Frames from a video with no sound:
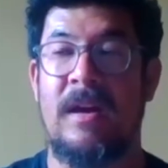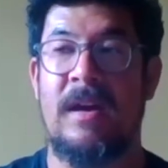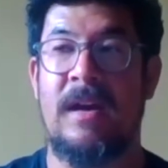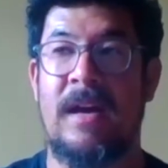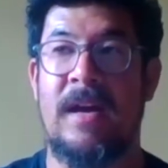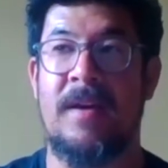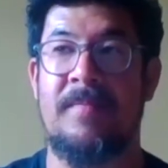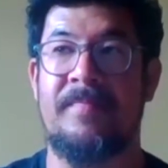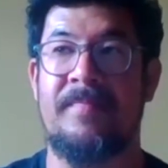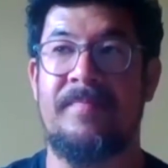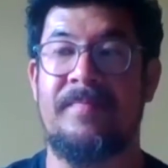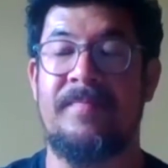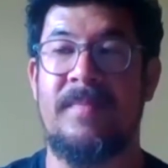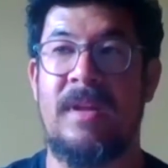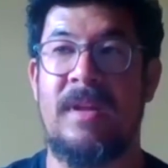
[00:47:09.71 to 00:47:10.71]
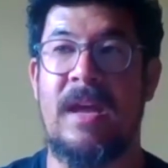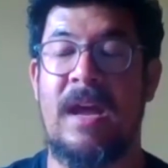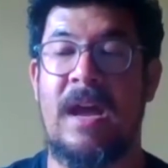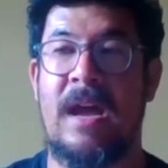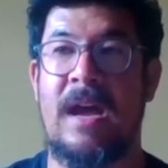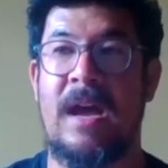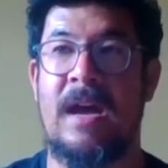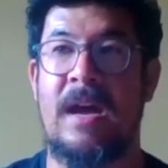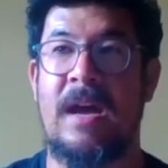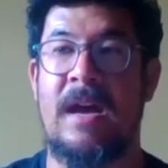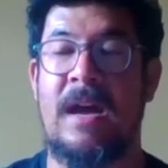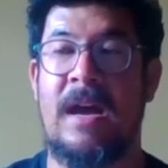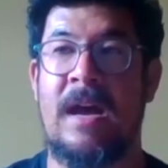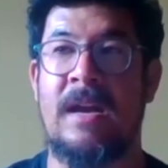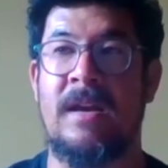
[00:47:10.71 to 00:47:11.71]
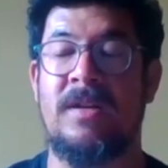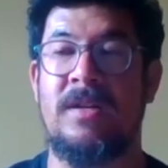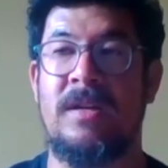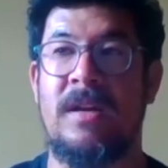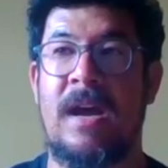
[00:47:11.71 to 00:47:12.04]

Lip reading: um, and